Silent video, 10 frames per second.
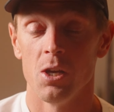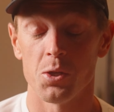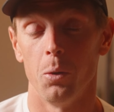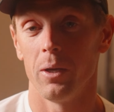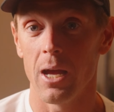
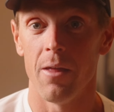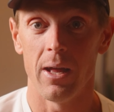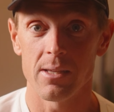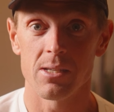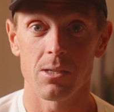So again,
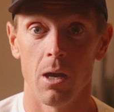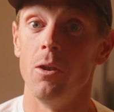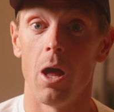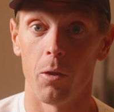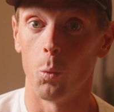that's
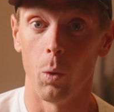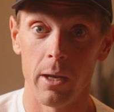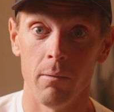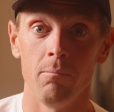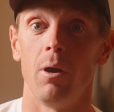another
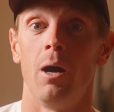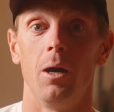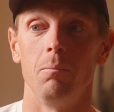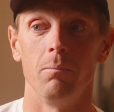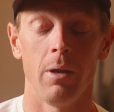win
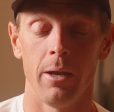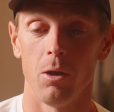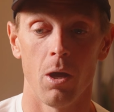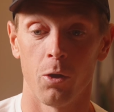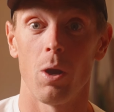um,
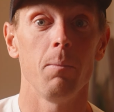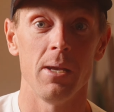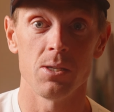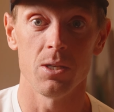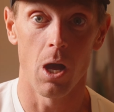and a great
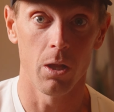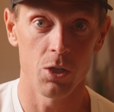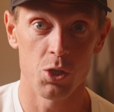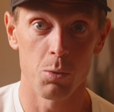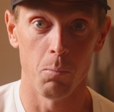piece of
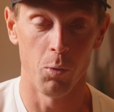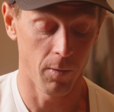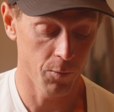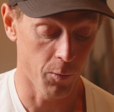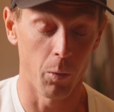knowledge
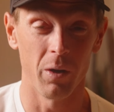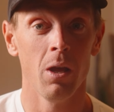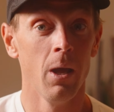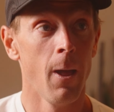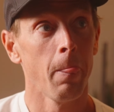moving forward.